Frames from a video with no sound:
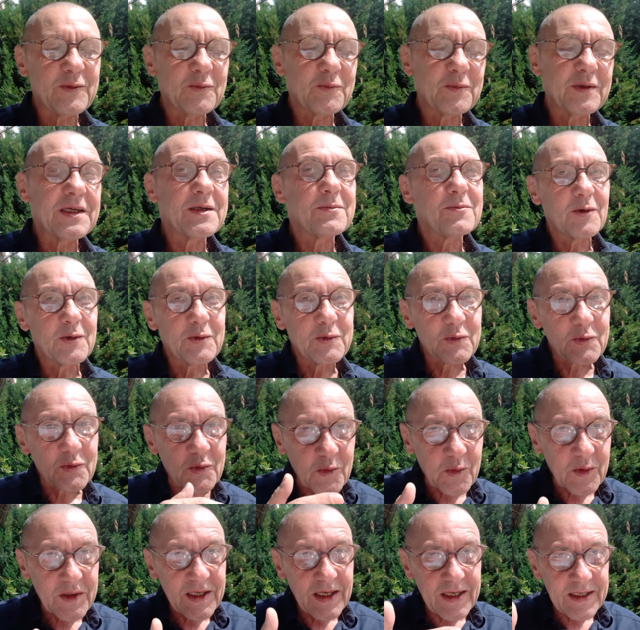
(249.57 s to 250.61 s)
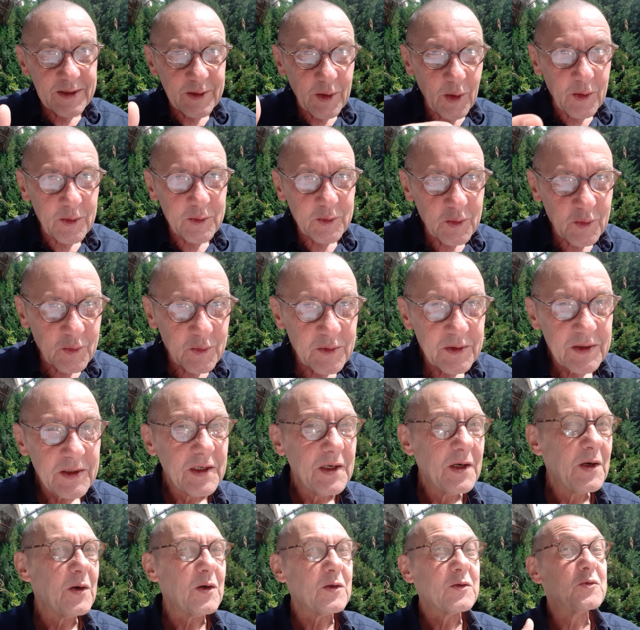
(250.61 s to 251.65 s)
to be able to create or to
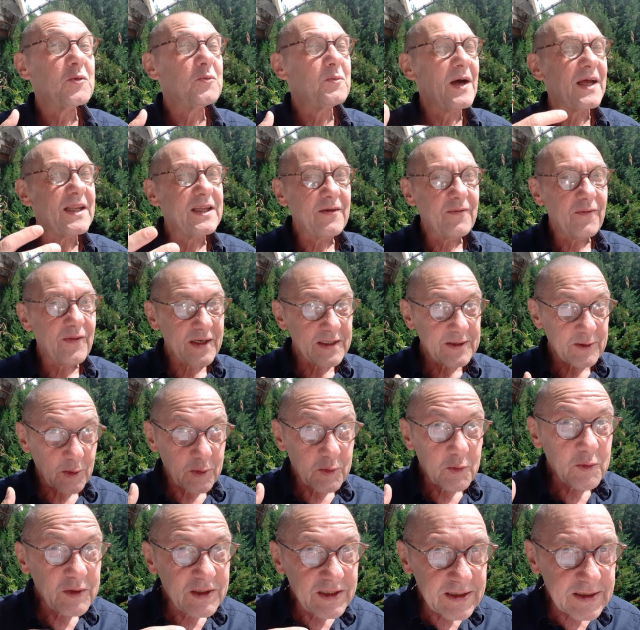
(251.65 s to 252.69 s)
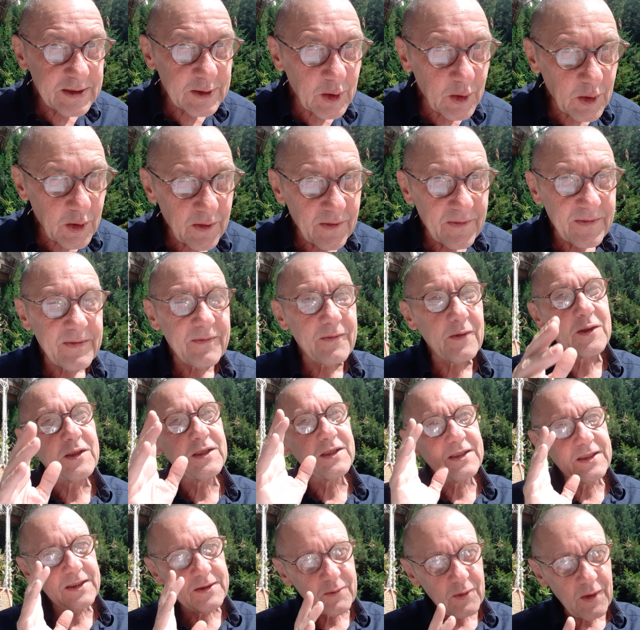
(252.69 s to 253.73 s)
manifest or to deserve even.
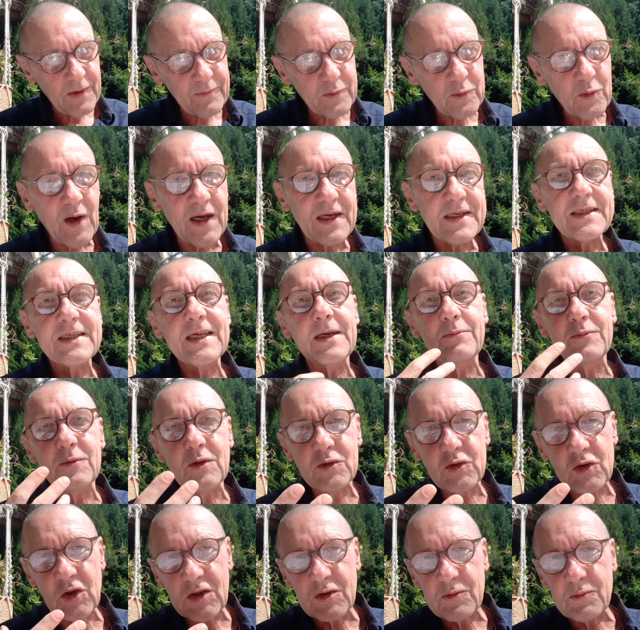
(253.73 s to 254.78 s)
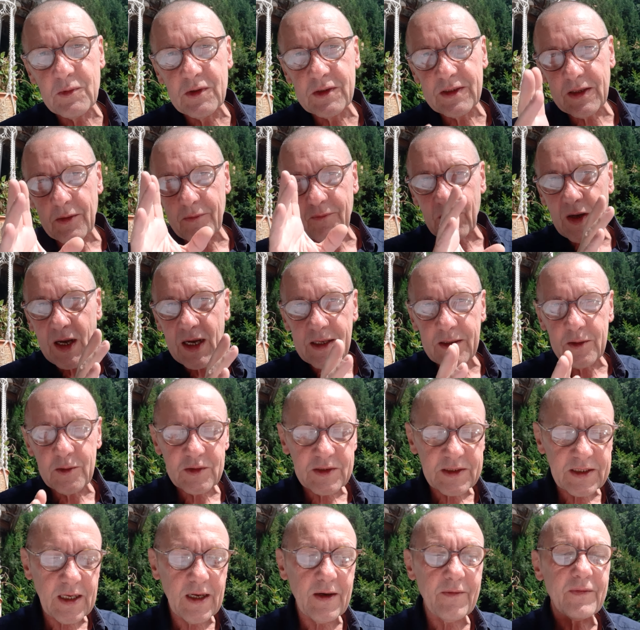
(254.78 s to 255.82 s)
It is, we have to accept the judgment of higher
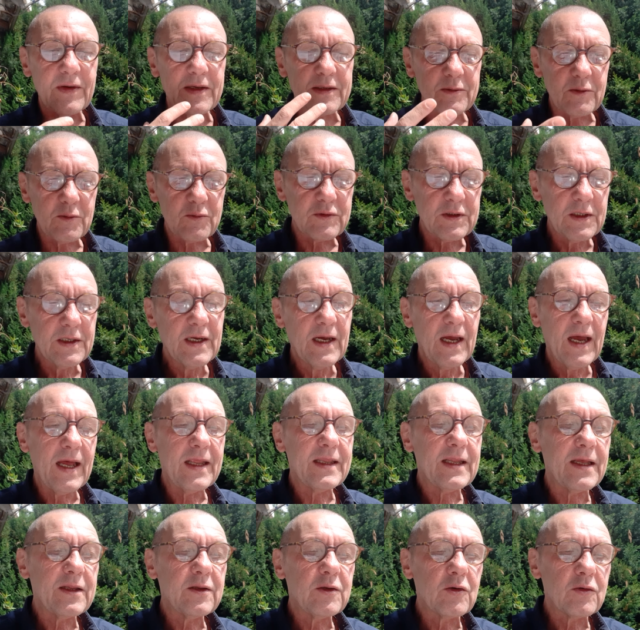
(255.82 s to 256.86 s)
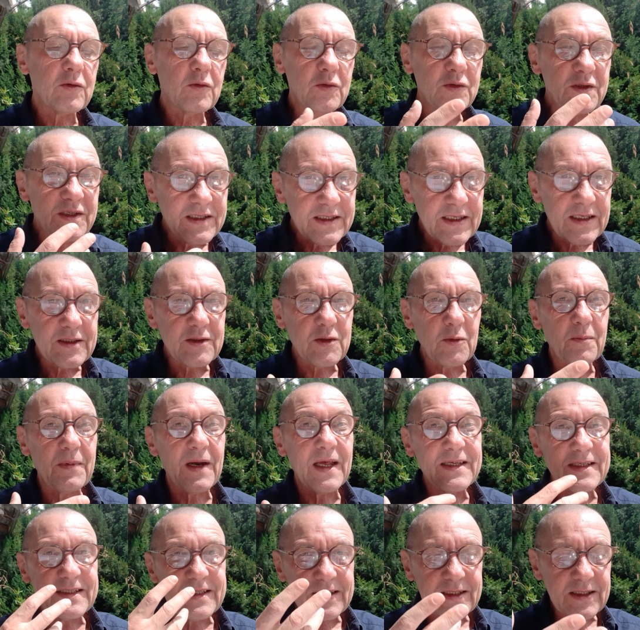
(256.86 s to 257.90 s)
self and the good thing, the
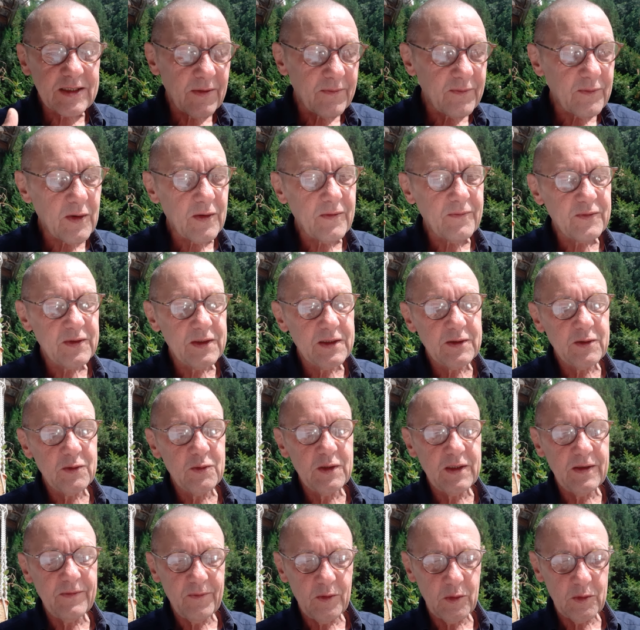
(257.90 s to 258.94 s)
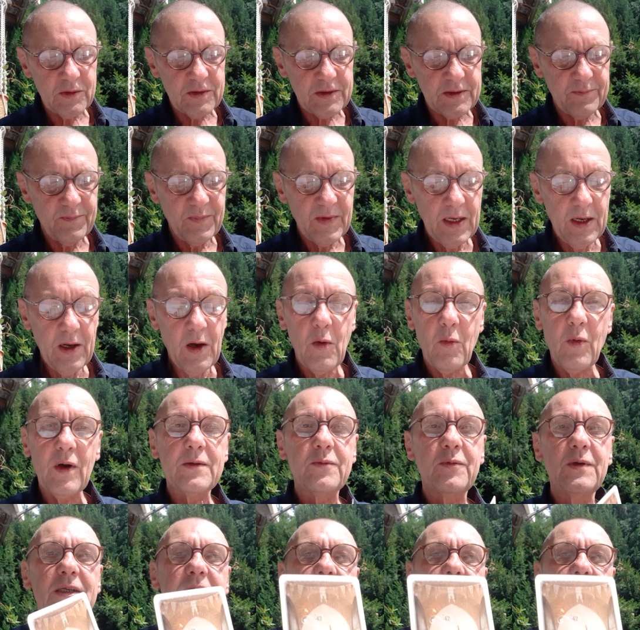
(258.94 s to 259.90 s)
blessings of the universe. What we